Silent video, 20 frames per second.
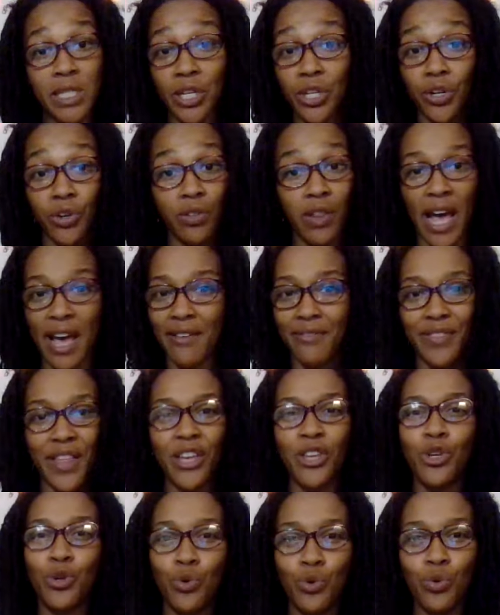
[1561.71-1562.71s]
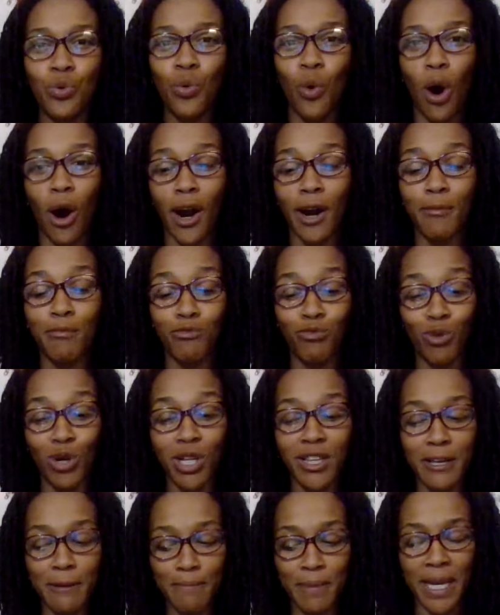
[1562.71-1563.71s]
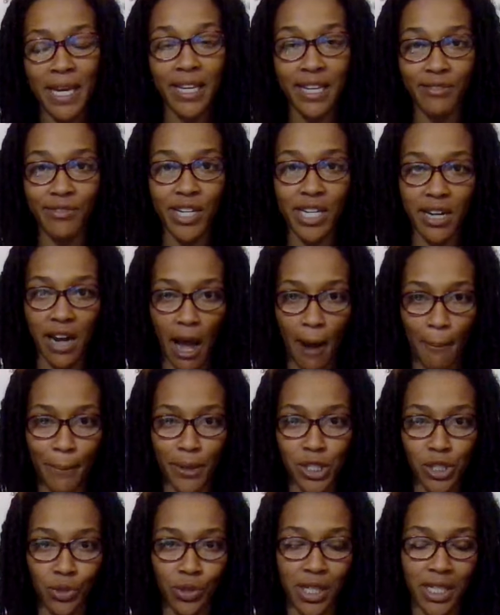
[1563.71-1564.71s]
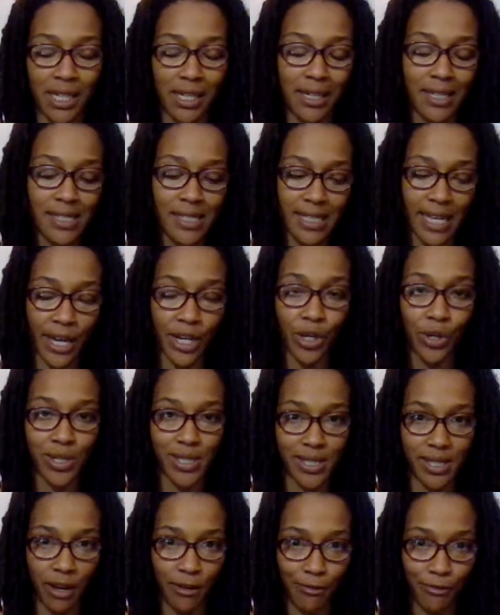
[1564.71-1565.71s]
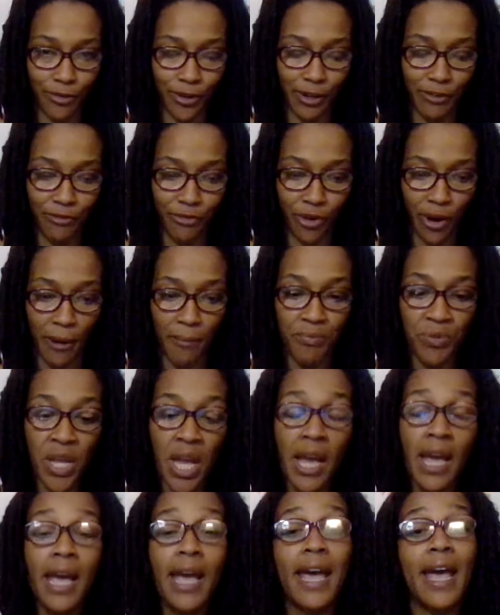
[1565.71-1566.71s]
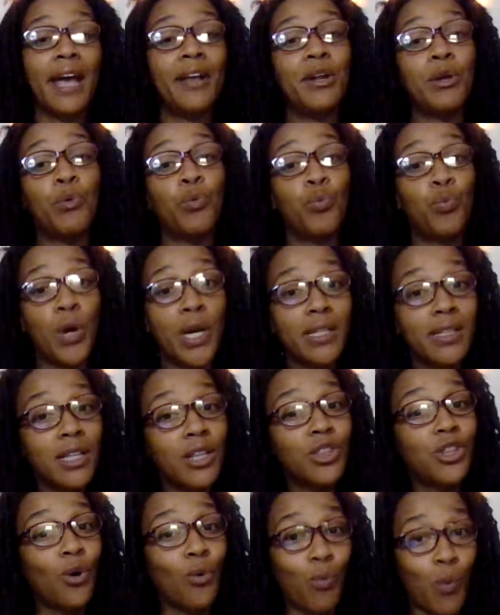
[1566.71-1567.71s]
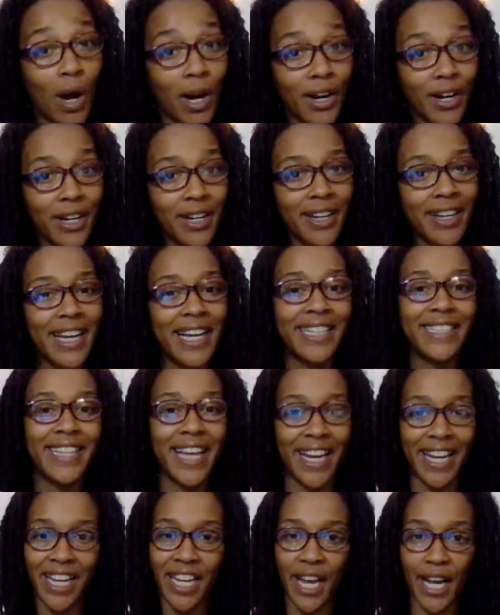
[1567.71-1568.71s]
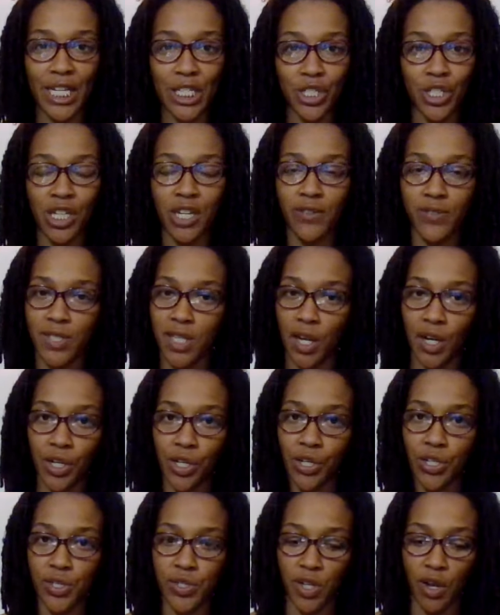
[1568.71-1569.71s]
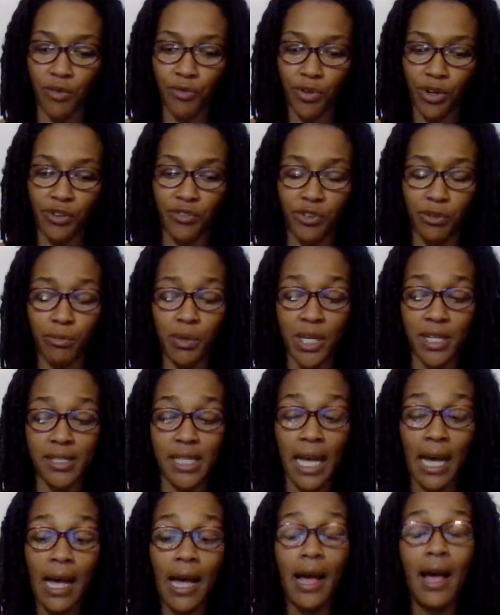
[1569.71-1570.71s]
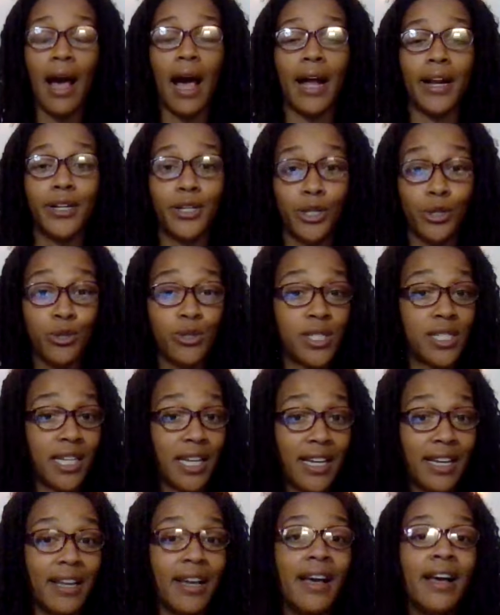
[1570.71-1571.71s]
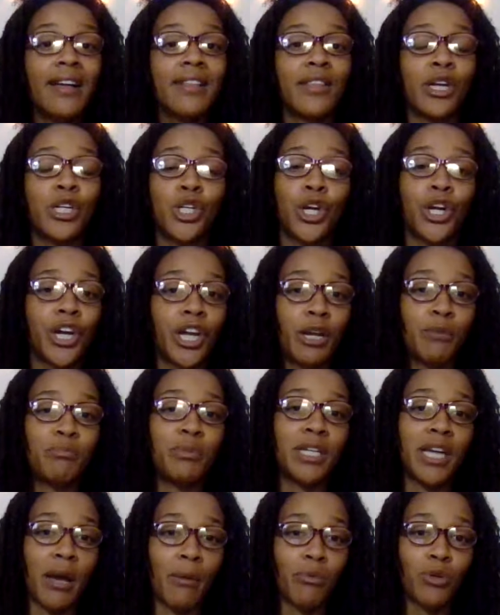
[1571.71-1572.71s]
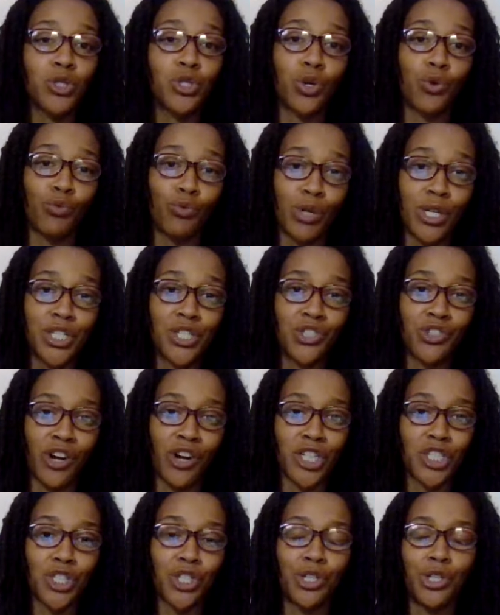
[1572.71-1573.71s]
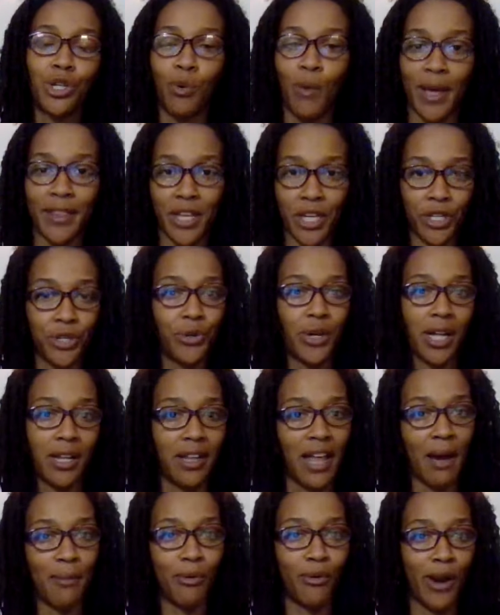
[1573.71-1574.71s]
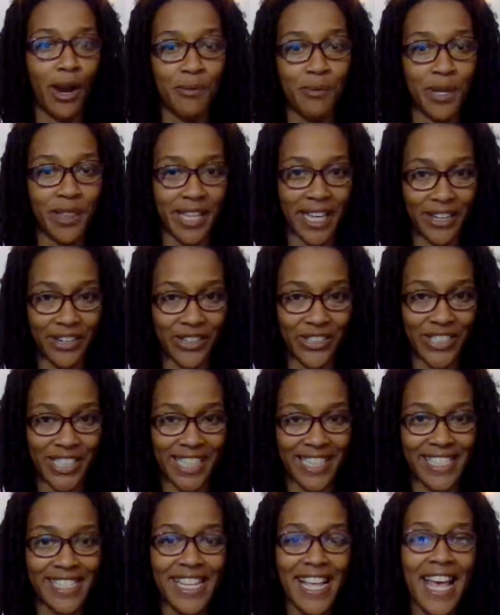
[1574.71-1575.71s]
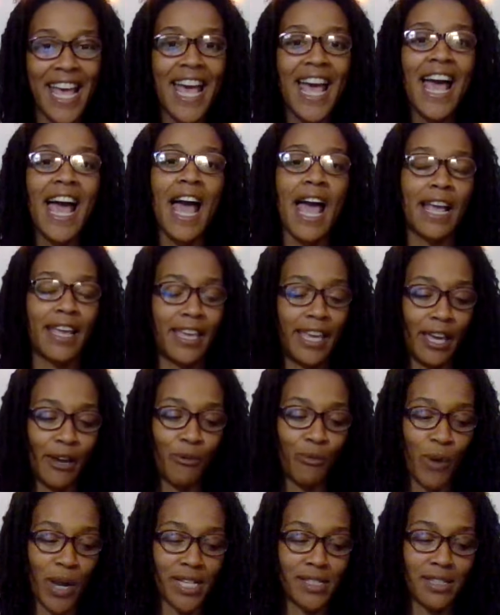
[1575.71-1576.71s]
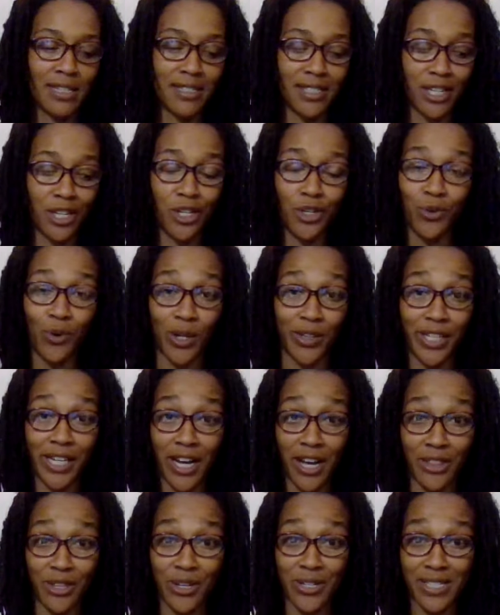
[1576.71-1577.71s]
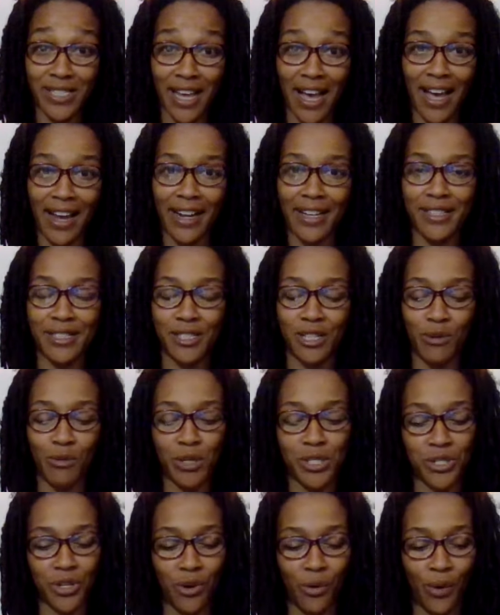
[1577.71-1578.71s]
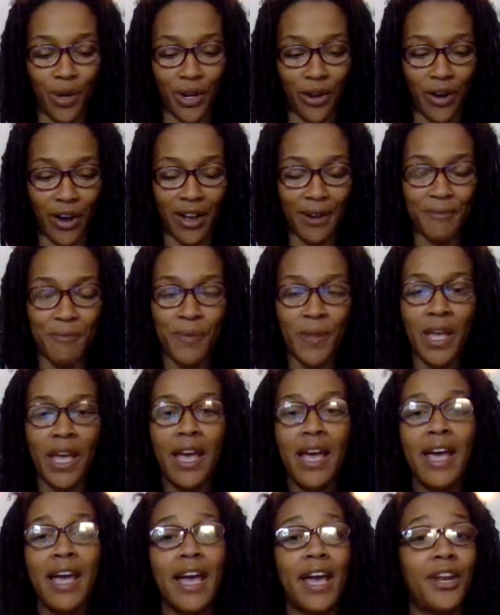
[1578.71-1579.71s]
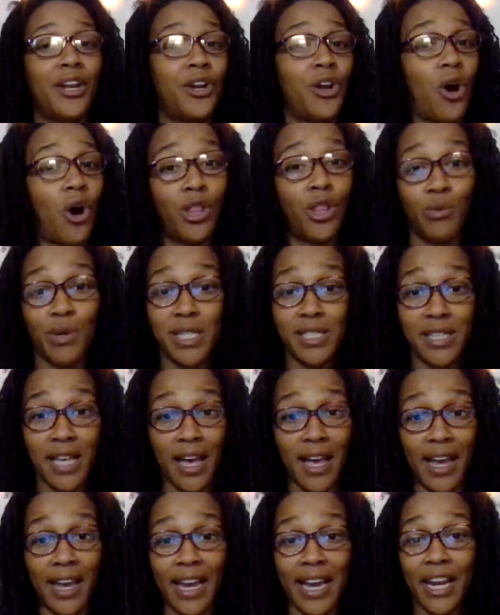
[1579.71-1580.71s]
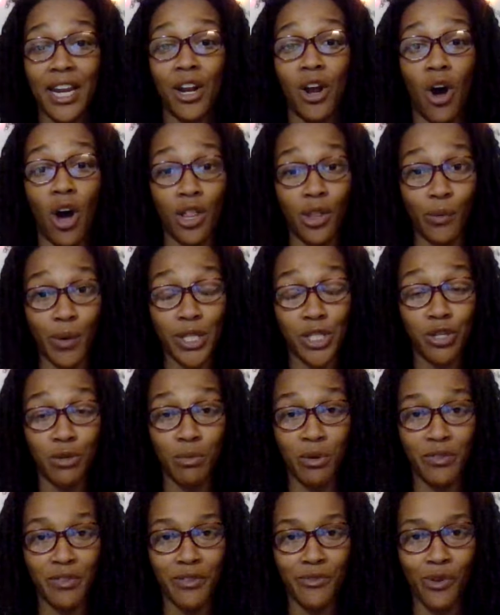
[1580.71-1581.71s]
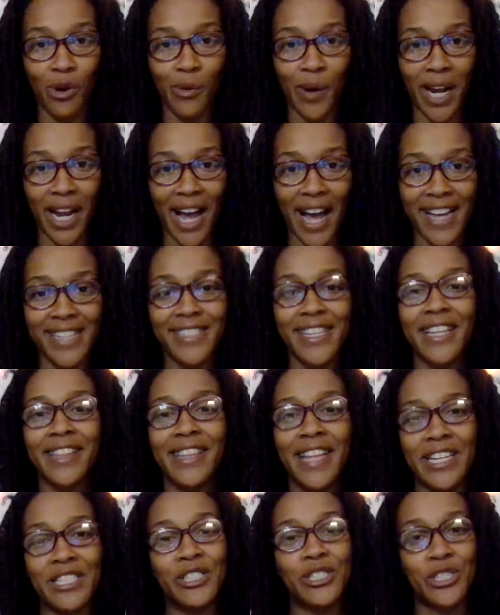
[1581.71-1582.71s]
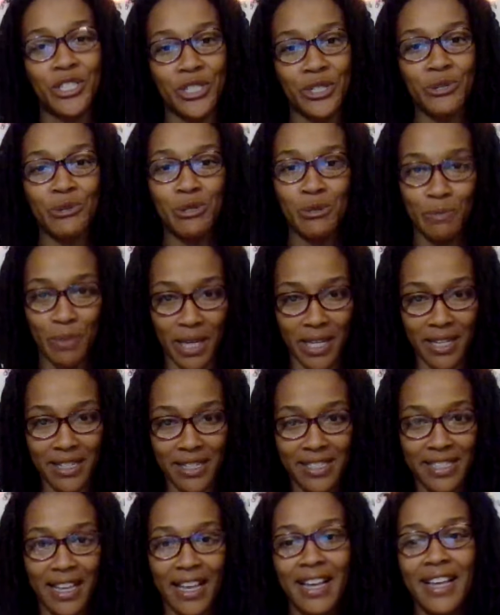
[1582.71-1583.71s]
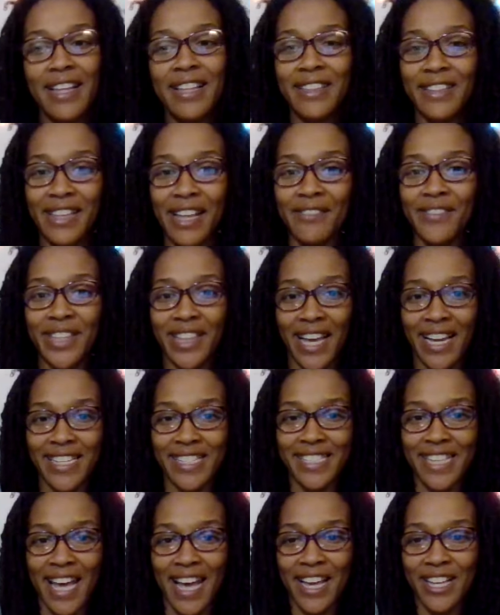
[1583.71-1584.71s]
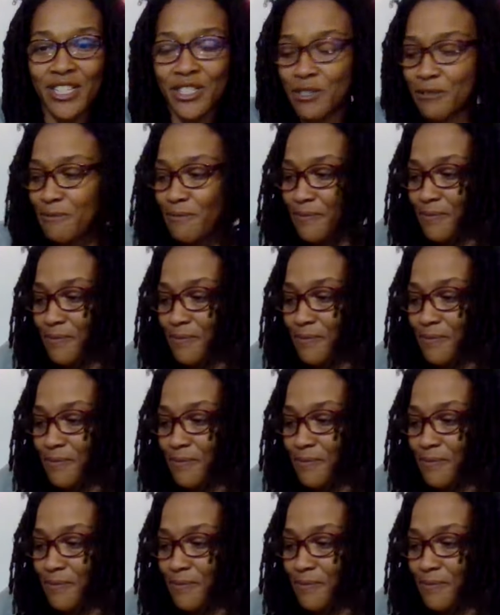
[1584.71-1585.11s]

in your life that you are really being given an opportunity to set yourself free from. And with the work and dedication of setting yourself free from this, I do see that you're going to be able to restructure the way that you collaborate with energies. I can't wait to see you on the other side and see what's going on. And in all that we say and in all that we do moving forward, guys, let's choose peace. Love and light, Sag.